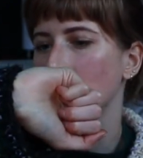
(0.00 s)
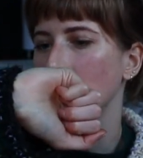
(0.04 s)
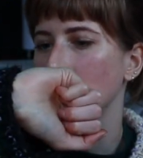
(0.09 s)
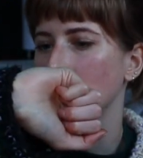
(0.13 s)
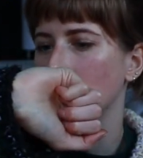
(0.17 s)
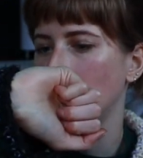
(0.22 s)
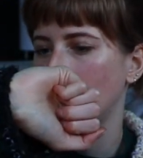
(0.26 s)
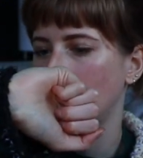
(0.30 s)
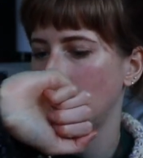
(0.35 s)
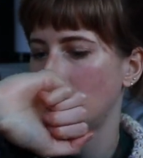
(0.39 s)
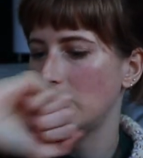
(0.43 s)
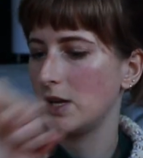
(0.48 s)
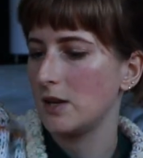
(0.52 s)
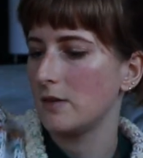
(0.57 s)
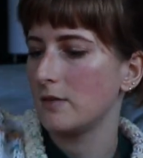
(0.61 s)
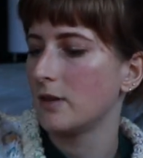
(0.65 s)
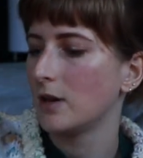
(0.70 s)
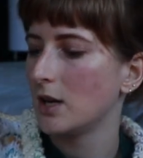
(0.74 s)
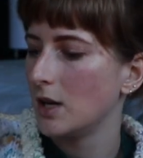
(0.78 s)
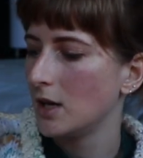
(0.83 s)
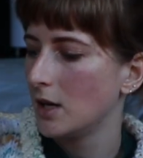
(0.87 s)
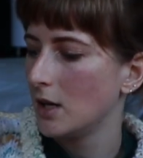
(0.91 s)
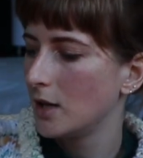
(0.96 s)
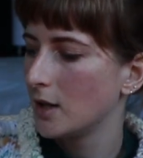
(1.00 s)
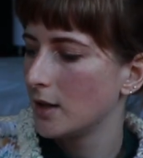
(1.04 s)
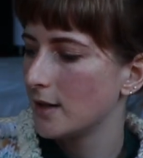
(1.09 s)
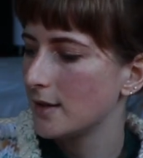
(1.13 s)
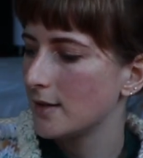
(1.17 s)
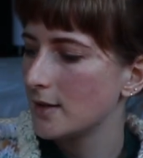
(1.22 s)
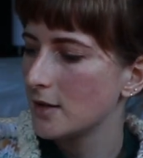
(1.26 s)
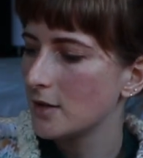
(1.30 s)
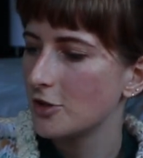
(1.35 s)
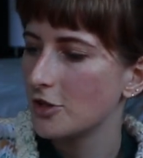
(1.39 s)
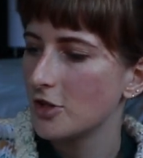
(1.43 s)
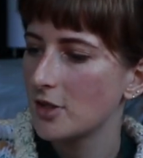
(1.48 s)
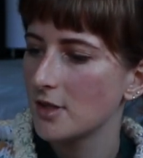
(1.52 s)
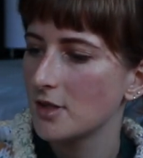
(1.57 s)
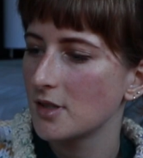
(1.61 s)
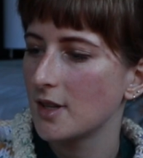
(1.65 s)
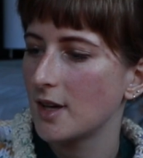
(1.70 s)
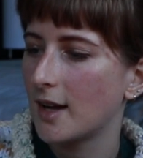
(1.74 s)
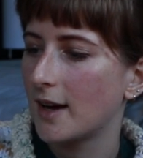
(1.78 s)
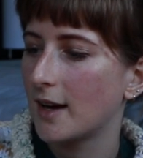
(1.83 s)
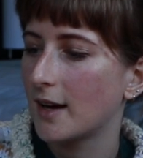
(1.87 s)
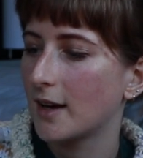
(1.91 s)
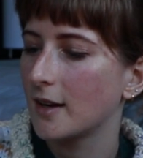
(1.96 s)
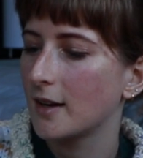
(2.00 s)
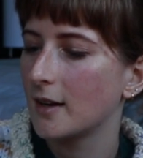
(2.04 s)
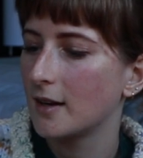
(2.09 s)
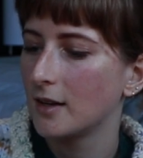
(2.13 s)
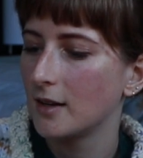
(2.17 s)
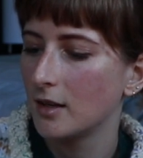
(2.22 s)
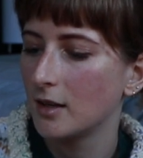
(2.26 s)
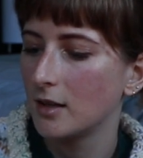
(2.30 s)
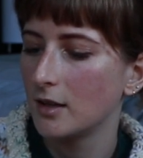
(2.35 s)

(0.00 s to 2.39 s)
a balloon sleeve. This is just like,